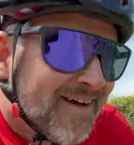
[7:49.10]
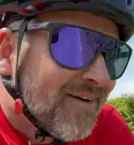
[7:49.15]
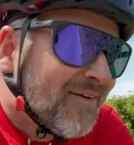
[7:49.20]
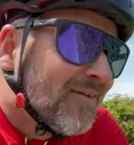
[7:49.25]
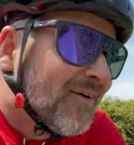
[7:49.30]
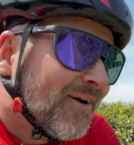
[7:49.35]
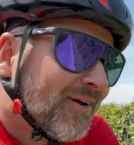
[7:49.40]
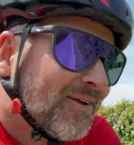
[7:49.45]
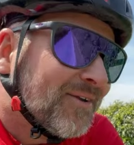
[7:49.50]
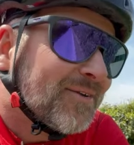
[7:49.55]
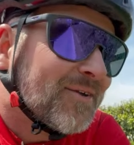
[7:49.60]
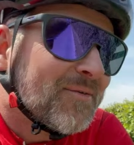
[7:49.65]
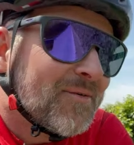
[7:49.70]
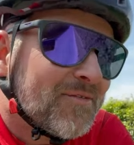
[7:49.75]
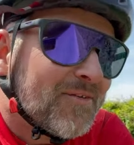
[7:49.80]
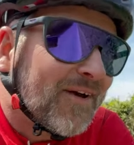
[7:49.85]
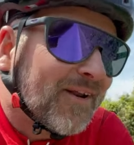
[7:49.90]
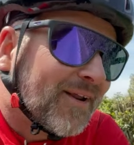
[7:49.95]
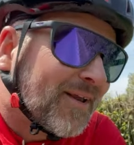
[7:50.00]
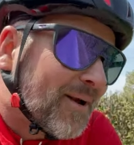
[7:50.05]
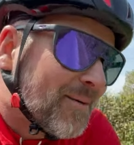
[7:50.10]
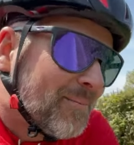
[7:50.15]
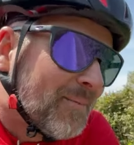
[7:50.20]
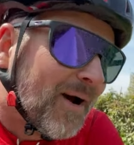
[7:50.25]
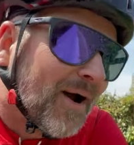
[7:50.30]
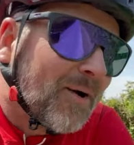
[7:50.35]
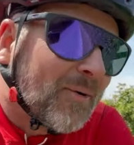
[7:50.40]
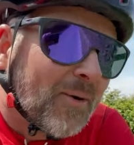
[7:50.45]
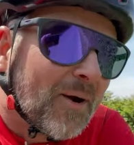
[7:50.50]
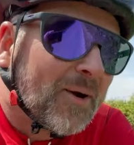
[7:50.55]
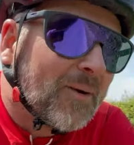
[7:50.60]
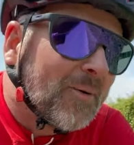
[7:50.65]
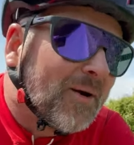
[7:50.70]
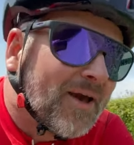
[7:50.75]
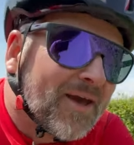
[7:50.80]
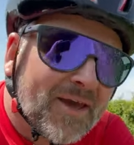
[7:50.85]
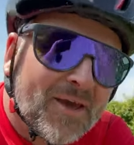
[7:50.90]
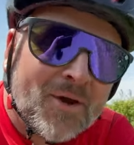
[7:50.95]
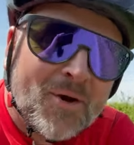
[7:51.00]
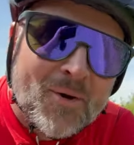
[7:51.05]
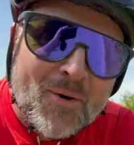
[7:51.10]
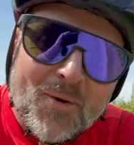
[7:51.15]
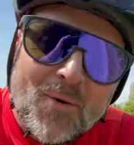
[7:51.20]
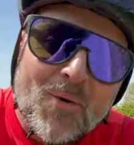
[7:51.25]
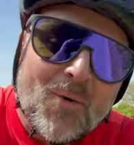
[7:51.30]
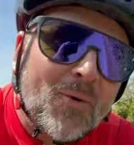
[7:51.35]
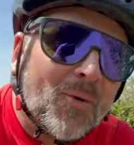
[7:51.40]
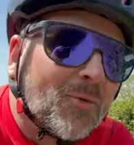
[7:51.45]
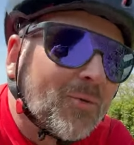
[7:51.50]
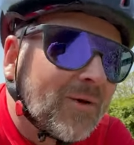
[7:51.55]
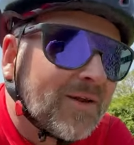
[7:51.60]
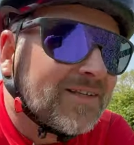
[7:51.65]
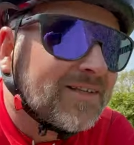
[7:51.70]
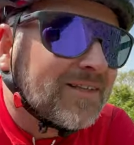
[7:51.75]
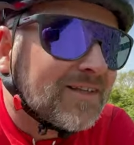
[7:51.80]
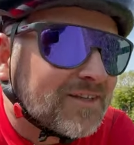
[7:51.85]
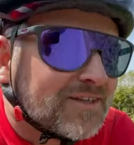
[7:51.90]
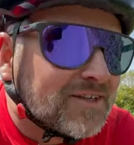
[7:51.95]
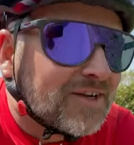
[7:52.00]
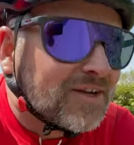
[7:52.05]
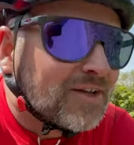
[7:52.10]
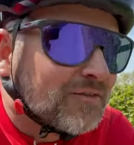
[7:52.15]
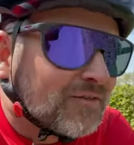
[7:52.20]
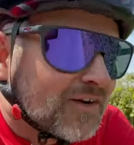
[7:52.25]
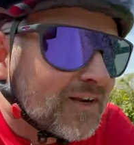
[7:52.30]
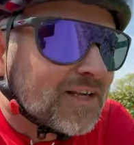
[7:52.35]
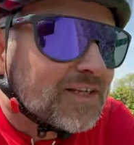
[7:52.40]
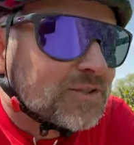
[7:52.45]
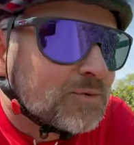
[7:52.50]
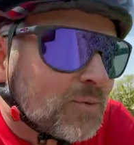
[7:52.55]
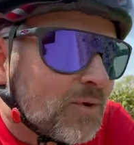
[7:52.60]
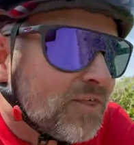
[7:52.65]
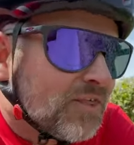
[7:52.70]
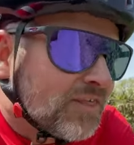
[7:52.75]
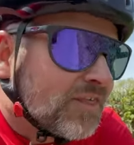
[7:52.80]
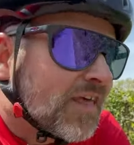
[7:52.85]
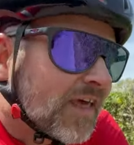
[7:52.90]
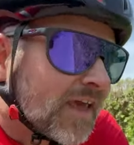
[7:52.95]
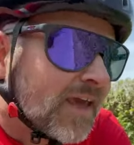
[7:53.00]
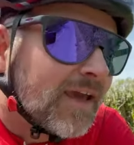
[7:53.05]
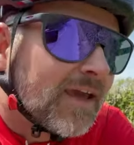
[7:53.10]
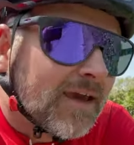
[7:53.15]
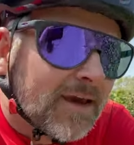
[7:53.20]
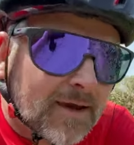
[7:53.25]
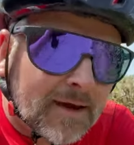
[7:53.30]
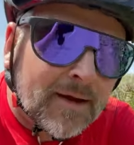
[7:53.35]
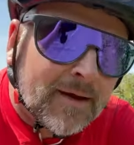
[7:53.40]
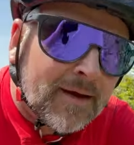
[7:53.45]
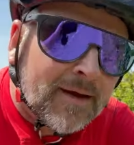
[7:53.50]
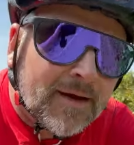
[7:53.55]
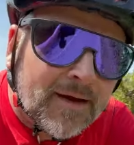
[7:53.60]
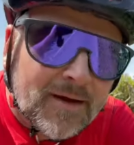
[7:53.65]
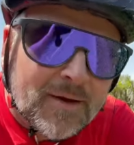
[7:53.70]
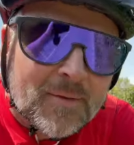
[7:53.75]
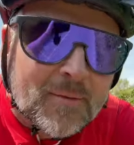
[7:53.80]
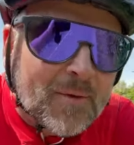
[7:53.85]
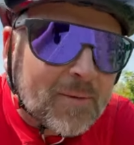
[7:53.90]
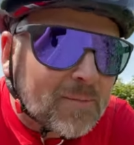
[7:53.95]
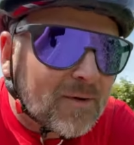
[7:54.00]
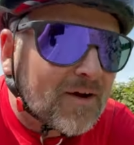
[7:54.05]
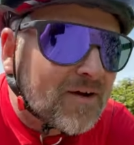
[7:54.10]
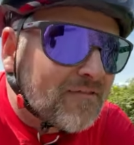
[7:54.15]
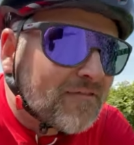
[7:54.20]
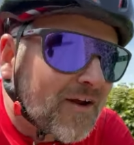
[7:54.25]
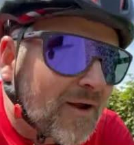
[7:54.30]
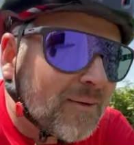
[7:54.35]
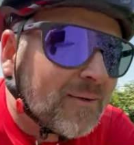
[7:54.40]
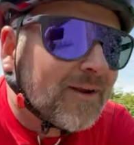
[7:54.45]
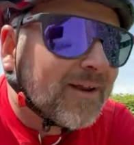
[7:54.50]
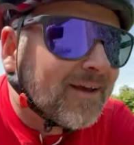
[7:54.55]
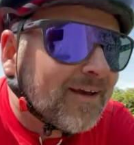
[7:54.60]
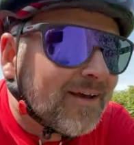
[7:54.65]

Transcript: Right, so we've had to come back quite a way, all the way to the other side of the village. We think we might have found it.